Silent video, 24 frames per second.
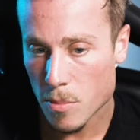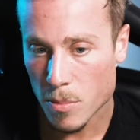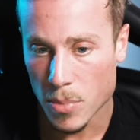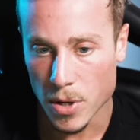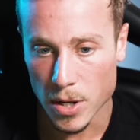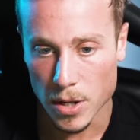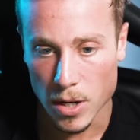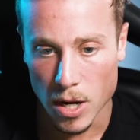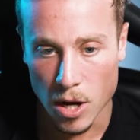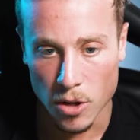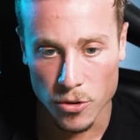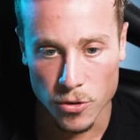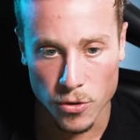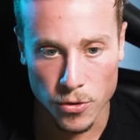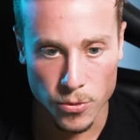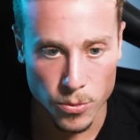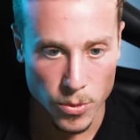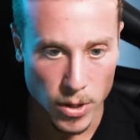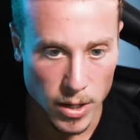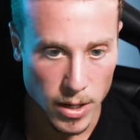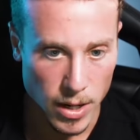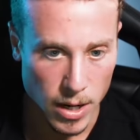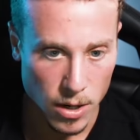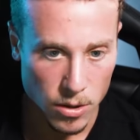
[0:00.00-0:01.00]
But I'll just
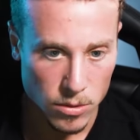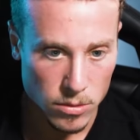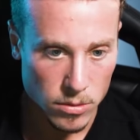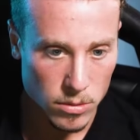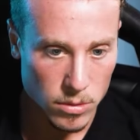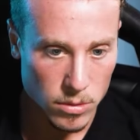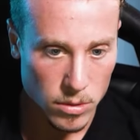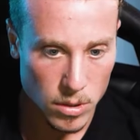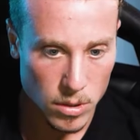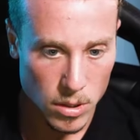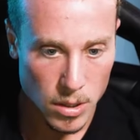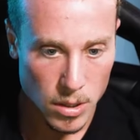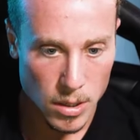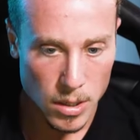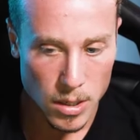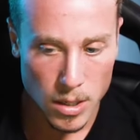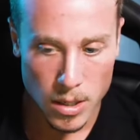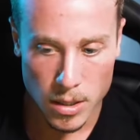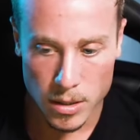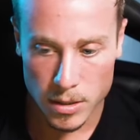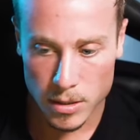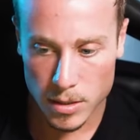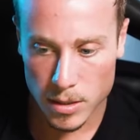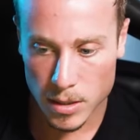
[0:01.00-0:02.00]
run out
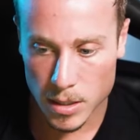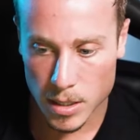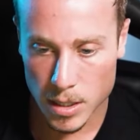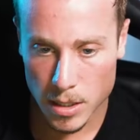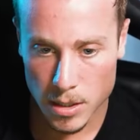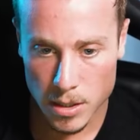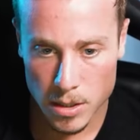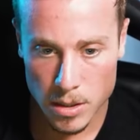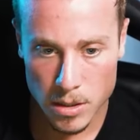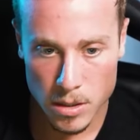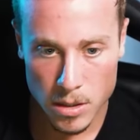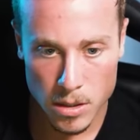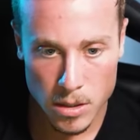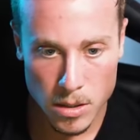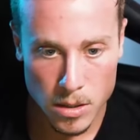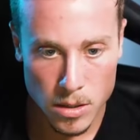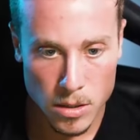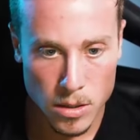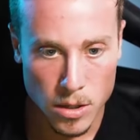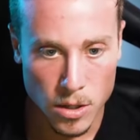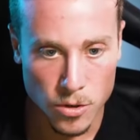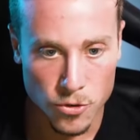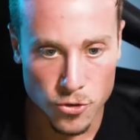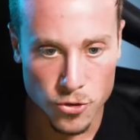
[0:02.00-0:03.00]
here,
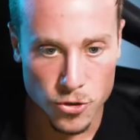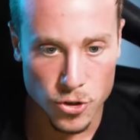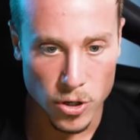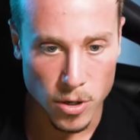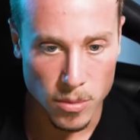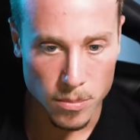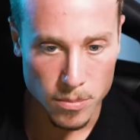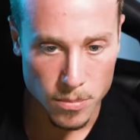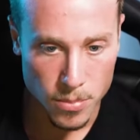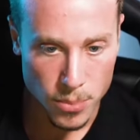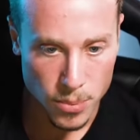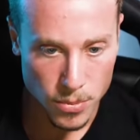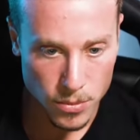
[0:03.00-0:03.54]
I'll jump